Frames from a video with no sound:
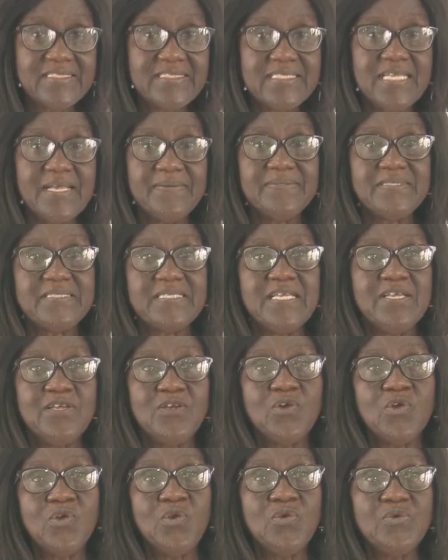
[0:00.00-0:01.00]
steps
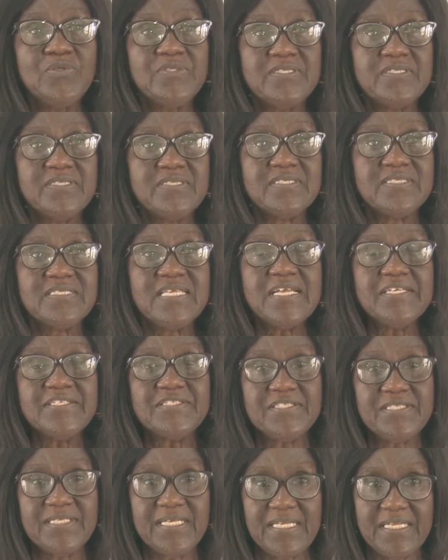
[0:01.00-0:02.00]
include
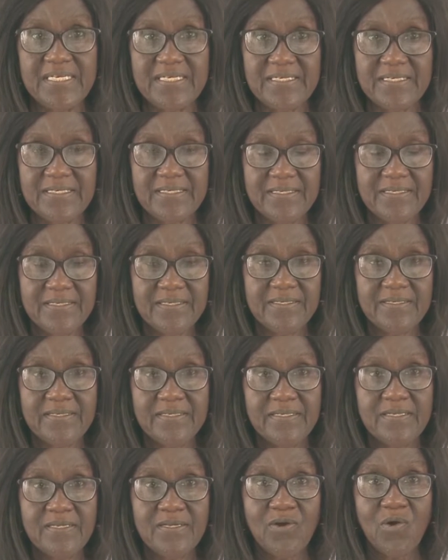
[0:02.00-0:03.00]
sectioning
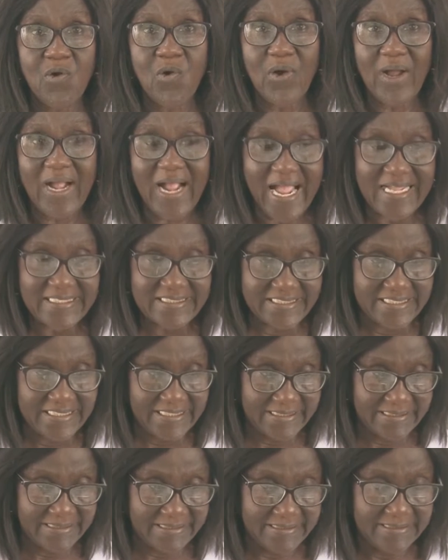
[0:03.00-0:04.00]
or
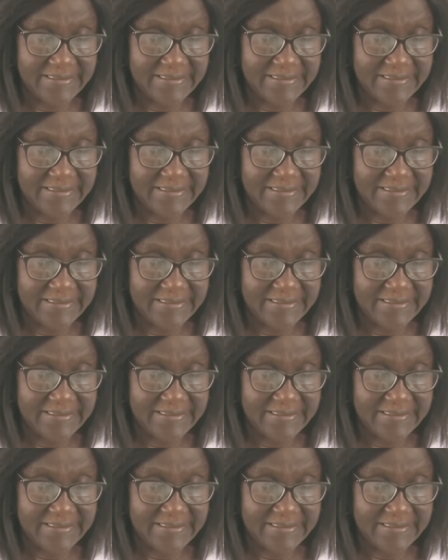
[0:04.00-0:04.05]
cutting.